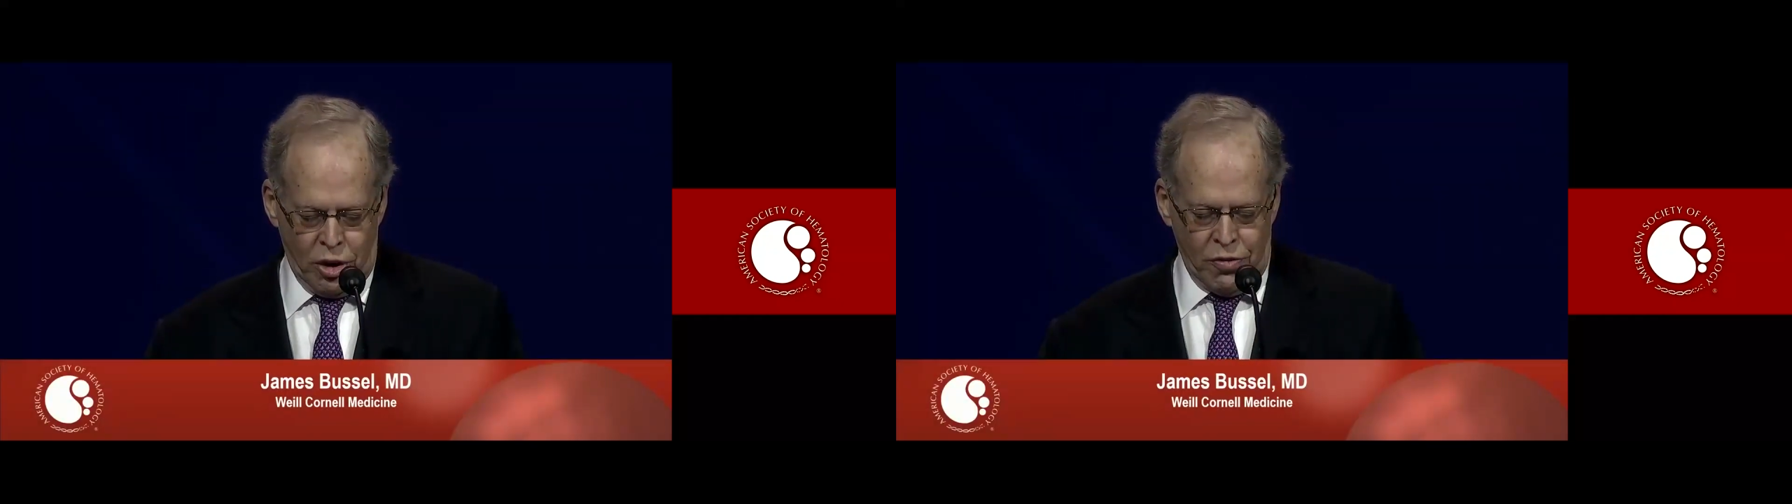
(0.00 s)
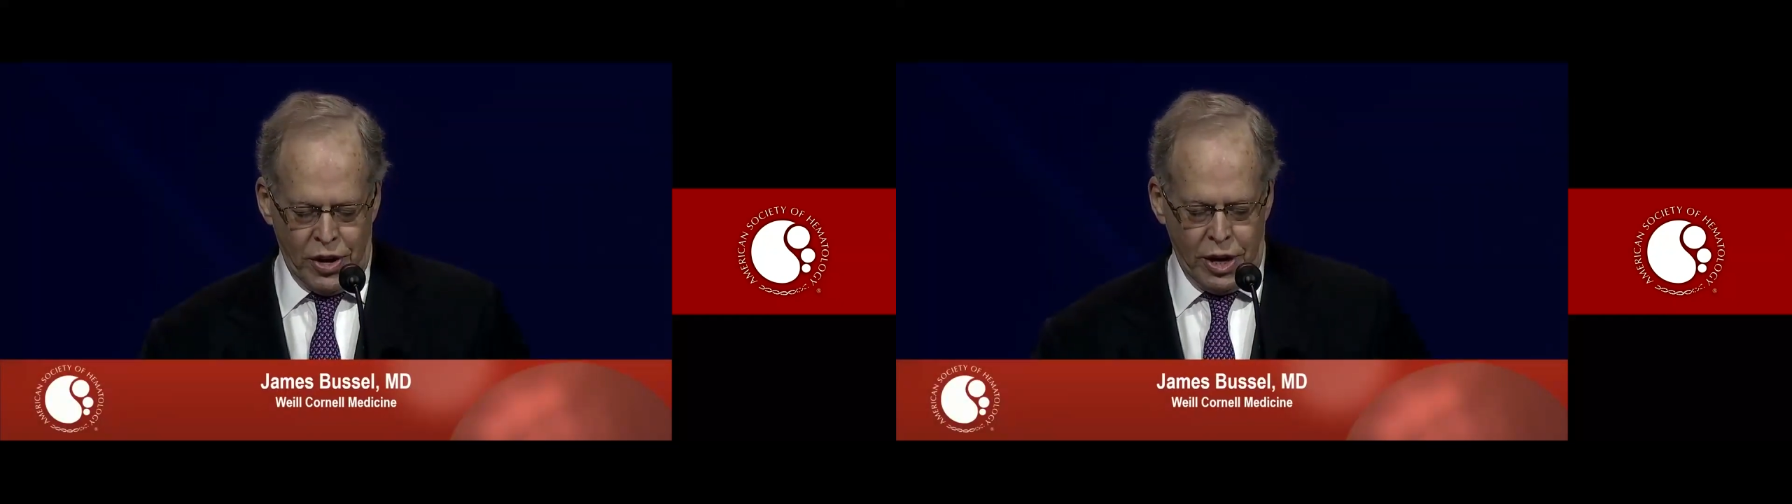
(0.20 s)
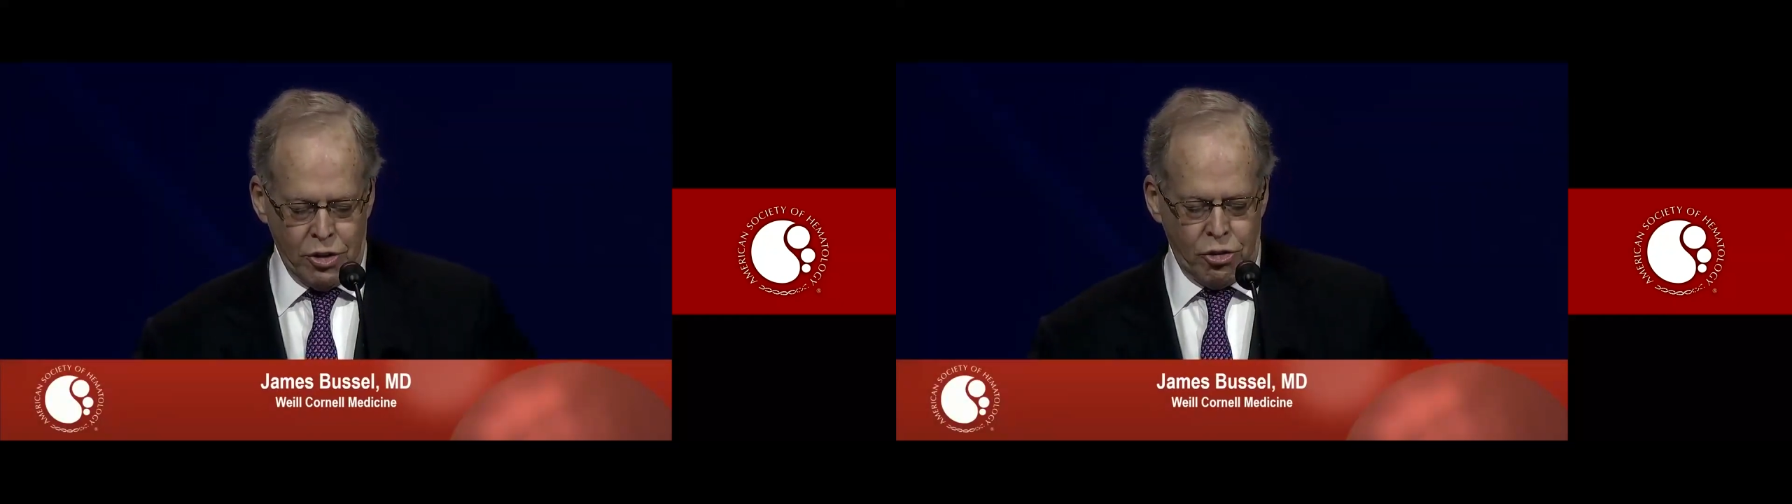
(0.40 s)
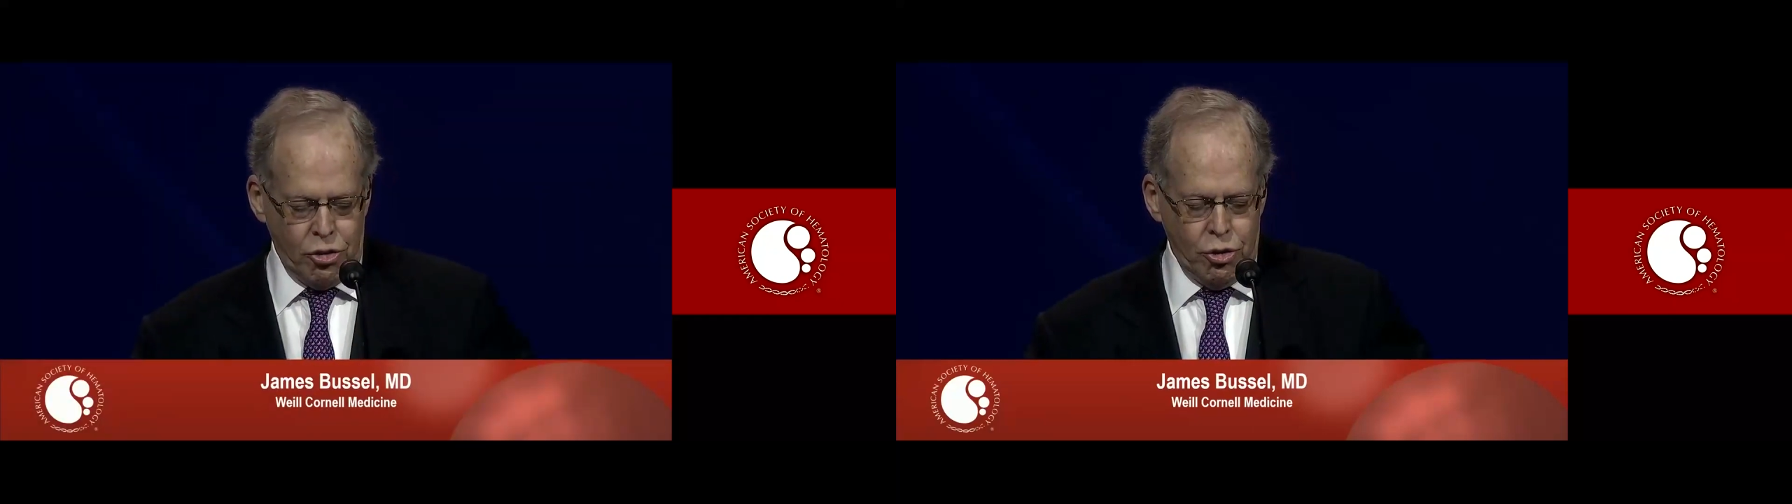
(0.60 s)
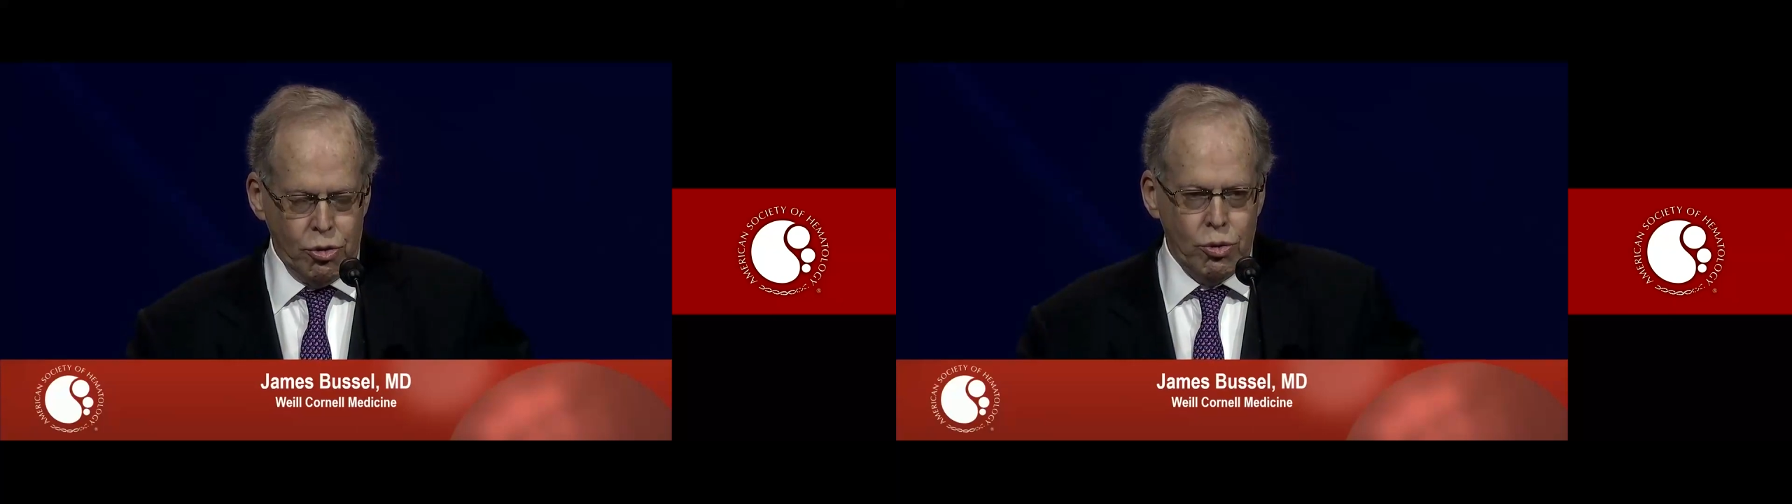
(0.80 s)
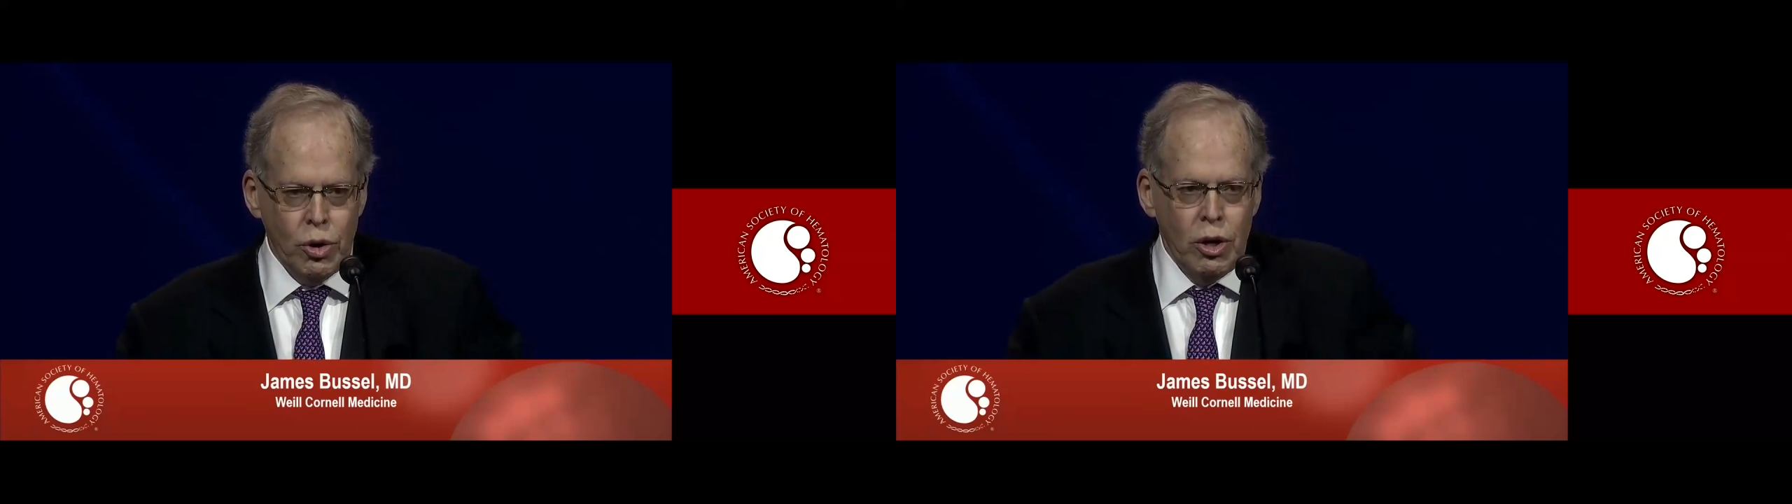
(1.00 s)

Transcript: of ASH who